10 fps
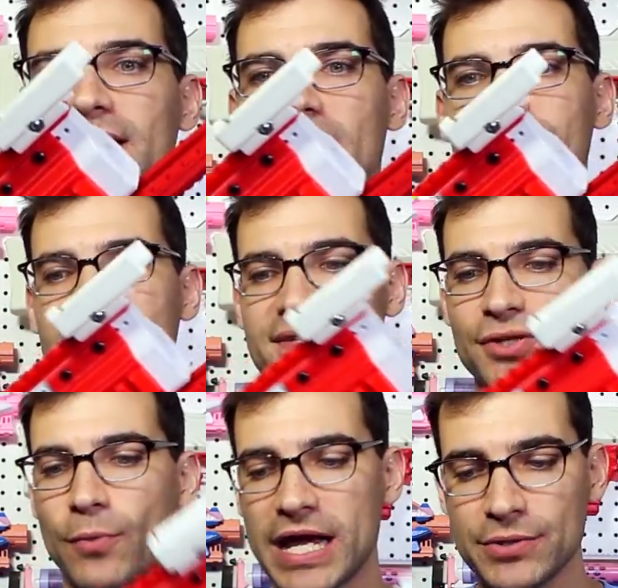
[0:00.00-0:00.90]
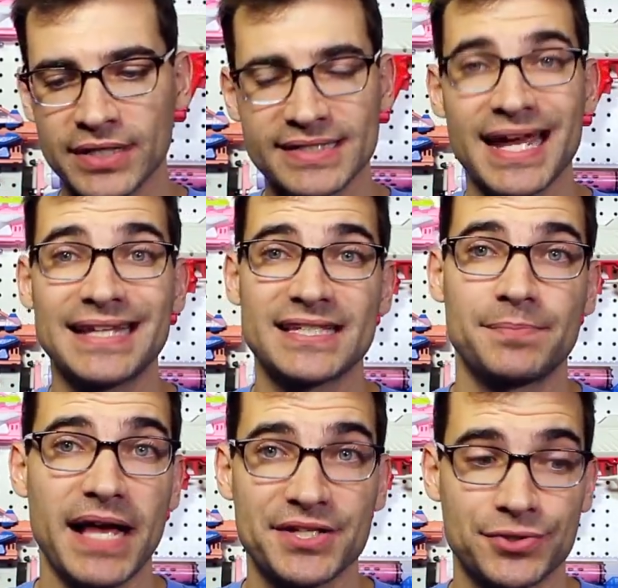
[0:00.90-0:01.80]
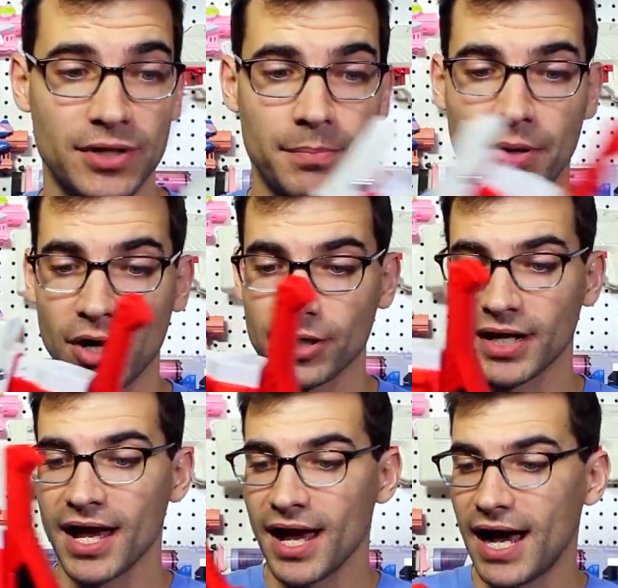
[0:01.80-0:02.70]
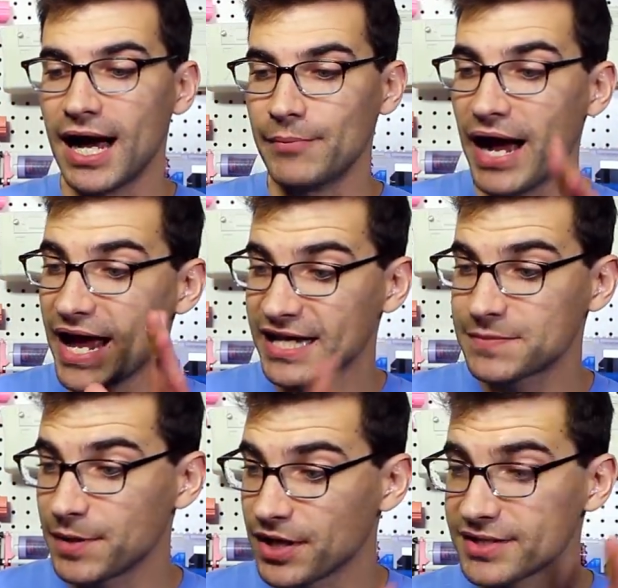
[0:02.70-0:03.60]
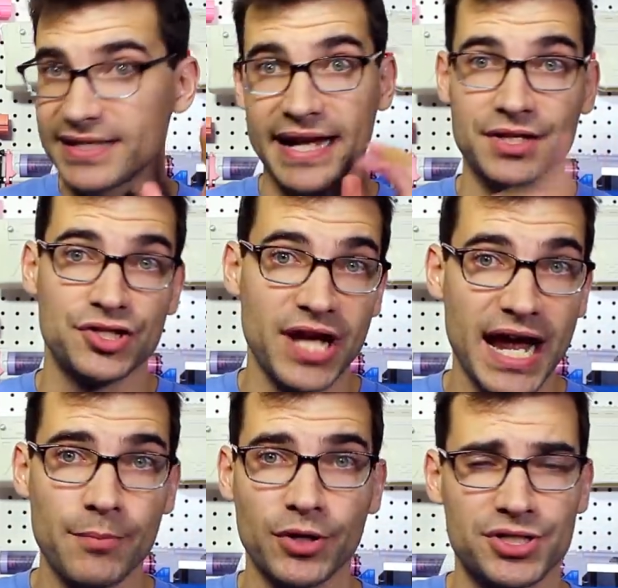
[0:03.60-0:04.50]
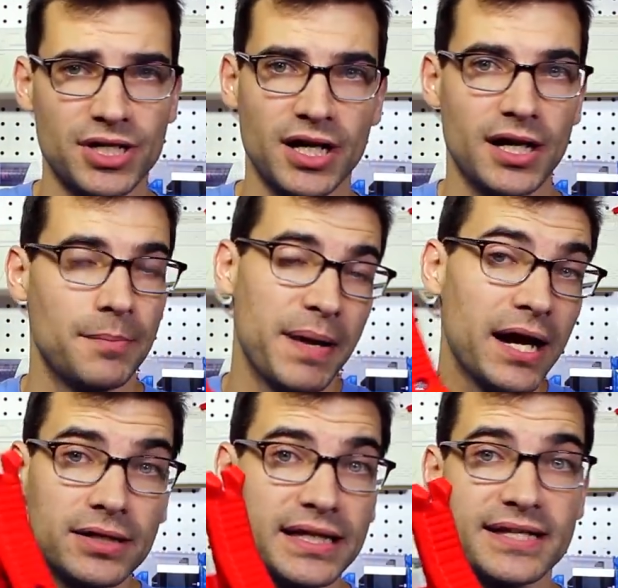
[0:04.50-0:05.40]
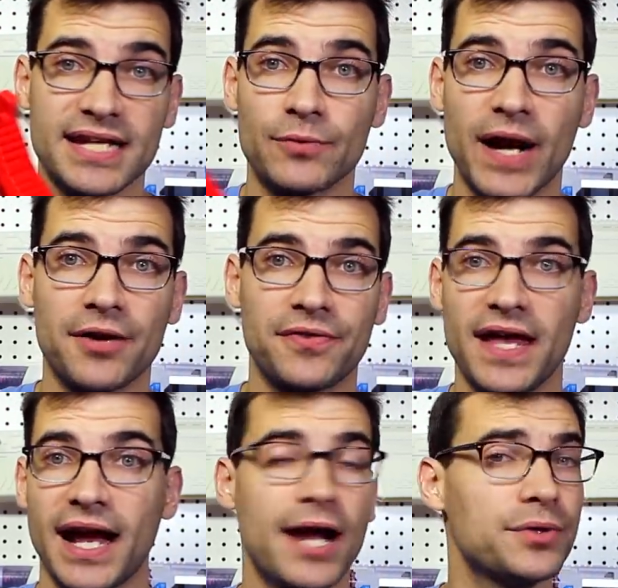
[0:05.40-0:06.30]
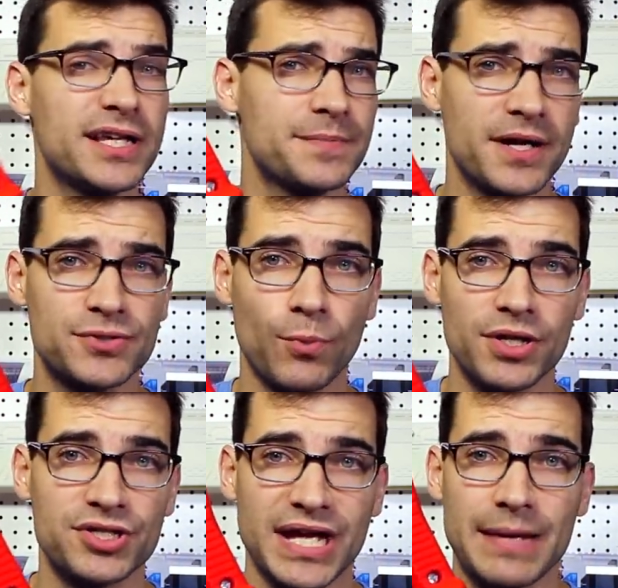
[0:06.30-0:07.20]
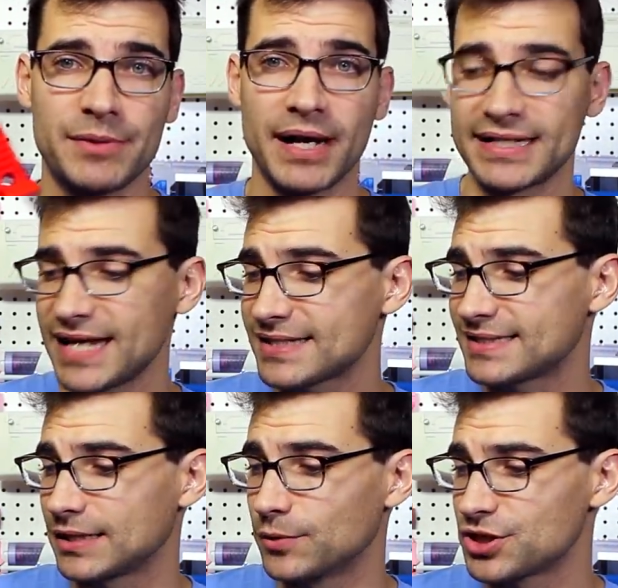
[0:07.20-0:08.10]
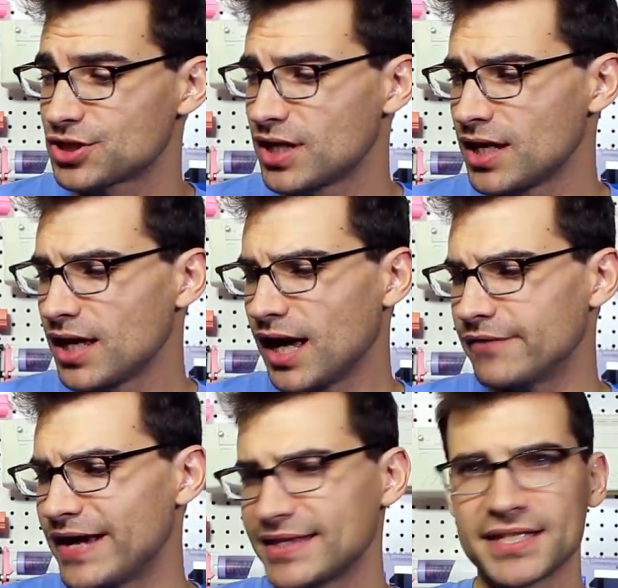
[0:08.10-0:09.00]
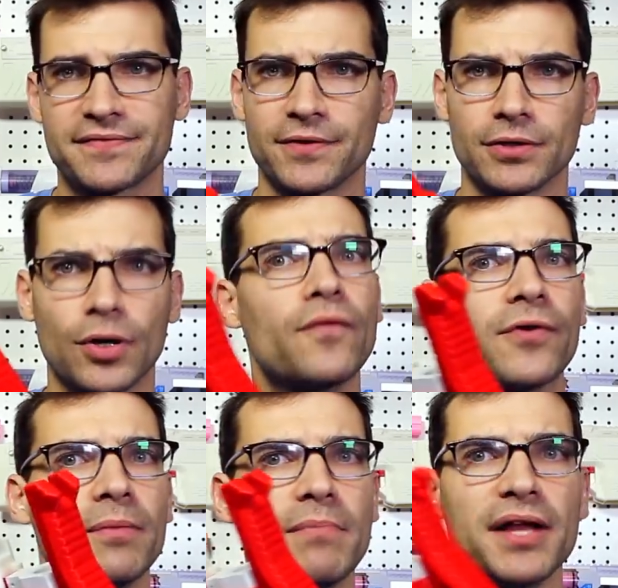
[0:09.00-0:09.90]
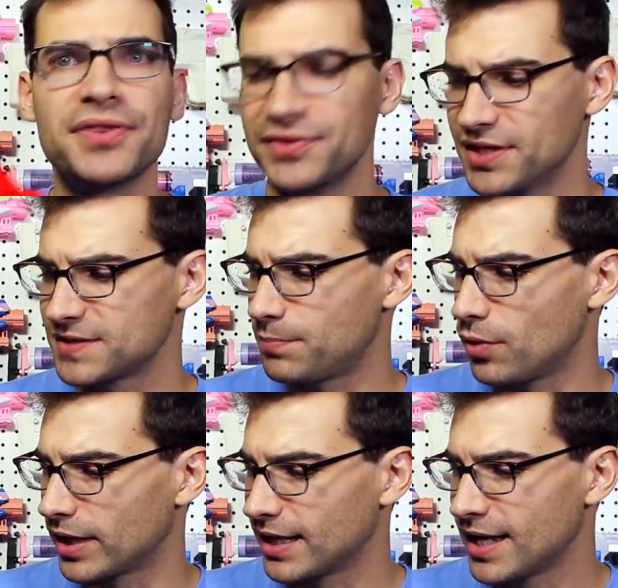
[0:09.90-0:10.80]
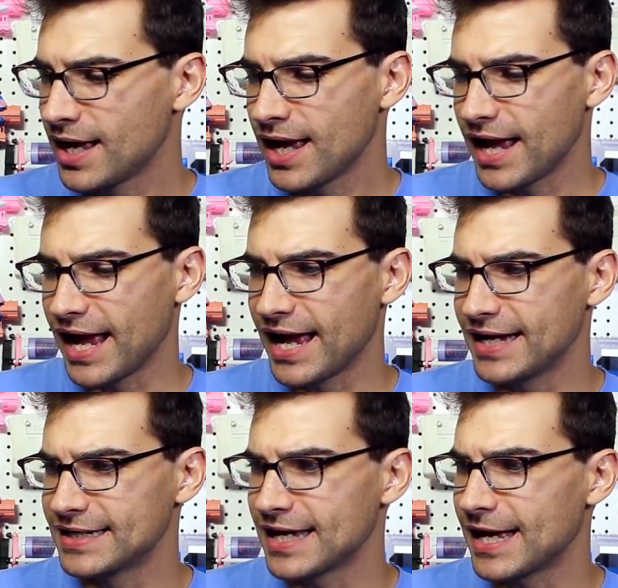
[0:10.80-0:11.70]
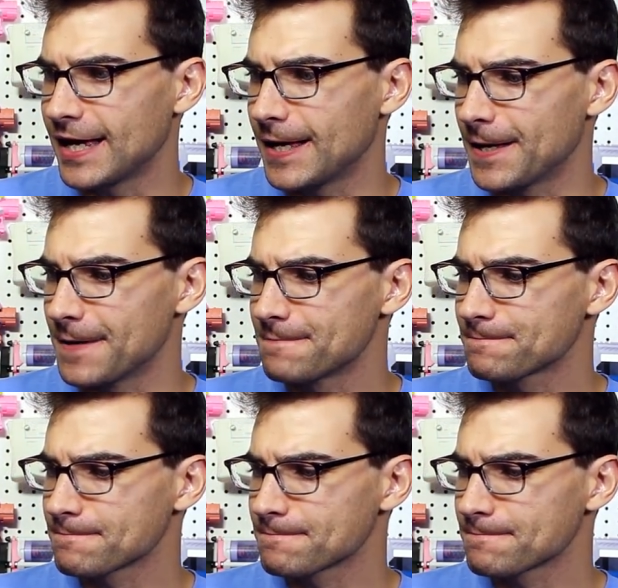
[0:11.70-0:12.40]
love is the way you can take this blaster apart. I experienced a jam, which apparently is a rare thing. I only experienced one jam in my testing, which I've had this for over a month at this point, and I